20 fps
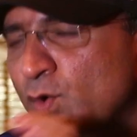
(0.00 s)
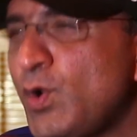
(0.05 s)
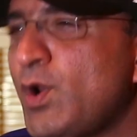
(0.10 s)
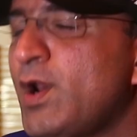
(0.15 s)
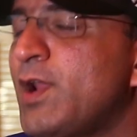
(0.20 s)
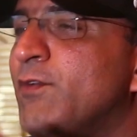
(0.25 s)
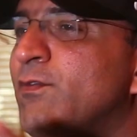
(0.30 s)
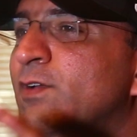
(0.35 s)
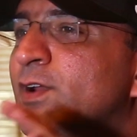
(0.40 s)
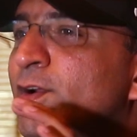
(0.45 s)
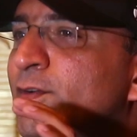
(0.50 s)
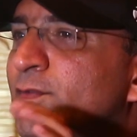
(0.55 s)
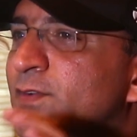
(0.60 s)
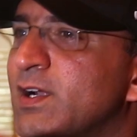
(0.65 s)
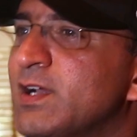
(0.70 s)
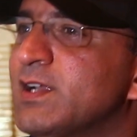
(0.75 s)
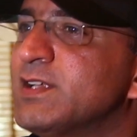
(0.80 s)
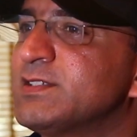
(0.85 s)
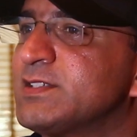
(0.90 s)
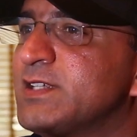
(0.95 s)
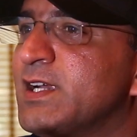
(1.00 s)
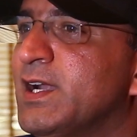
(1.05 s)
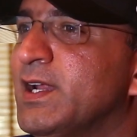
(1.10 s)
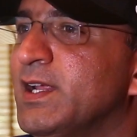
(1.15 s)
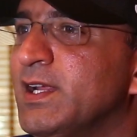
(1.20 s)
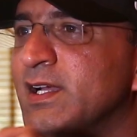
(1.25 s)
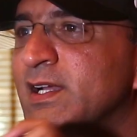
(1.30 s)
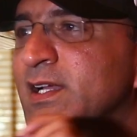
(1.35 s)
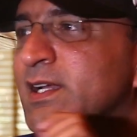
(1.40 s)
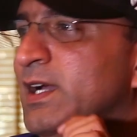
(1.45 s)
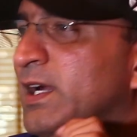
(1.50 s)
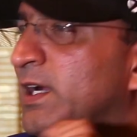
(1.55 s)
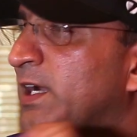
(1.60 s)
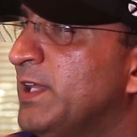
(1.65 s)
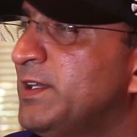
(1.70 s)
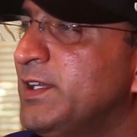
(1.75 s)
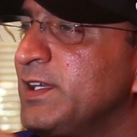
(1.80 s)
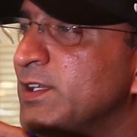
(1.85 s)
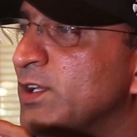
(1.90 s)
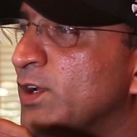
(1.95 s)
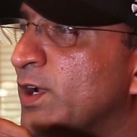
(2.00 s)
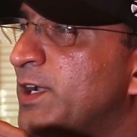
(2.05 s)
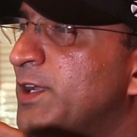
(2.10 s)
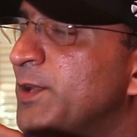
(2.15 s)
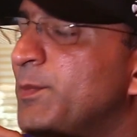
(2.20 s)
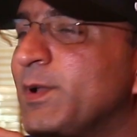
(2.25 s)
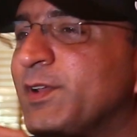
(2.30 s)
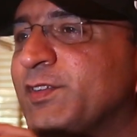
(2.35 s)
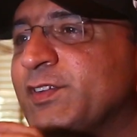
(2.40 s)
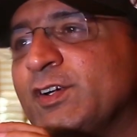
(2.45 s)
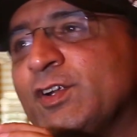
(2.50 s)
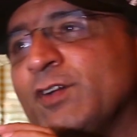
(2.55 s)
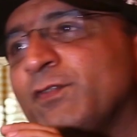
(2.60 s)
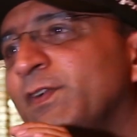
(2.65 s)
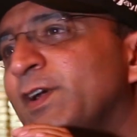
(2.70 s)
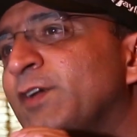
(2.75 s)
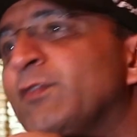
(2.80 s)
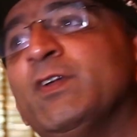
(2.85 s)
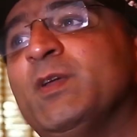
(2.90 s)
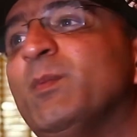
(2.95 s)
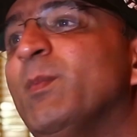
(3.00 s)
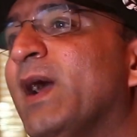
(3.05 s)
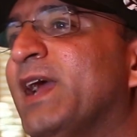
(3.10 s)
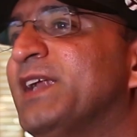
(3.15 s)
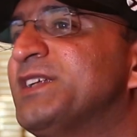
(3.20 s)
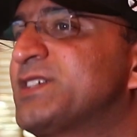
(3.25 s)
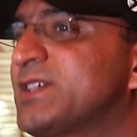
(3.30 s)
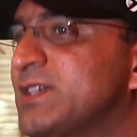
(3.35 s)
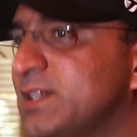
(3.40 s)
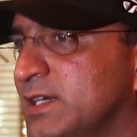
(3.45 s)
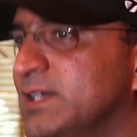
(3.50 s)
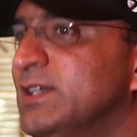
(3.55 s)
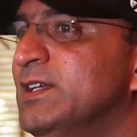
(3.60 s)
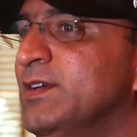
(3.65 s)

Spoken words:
level of understanding. And I think 90% of it we matched.